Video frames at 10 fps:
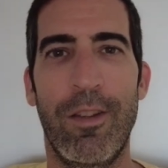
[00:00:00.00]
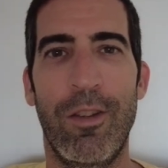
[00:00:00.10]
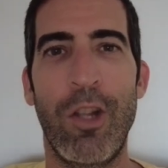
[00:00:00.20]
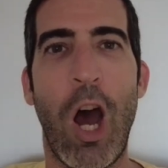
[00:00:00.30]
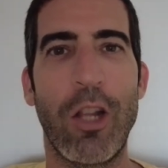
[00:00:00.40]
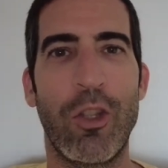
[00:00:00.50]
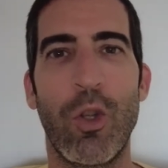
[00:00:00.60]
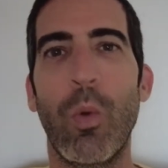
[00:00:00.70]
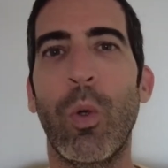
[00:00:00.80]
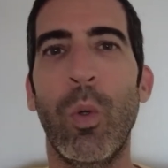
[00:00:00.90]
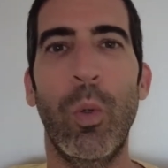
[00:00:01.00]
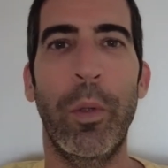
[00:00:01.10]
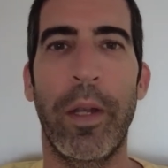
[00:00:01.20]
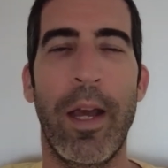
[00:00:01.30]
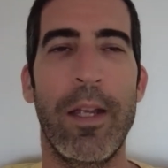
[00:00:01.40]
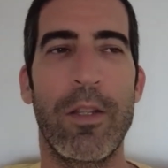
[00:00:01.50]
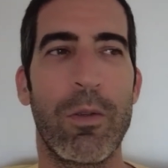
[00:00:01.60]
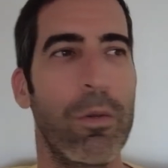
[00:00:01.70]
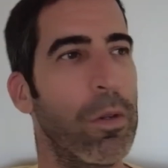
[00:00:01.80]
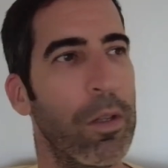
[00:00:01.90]
not so cool in high
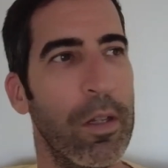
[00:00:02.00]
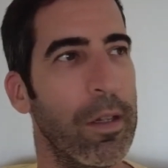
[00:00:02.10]
school.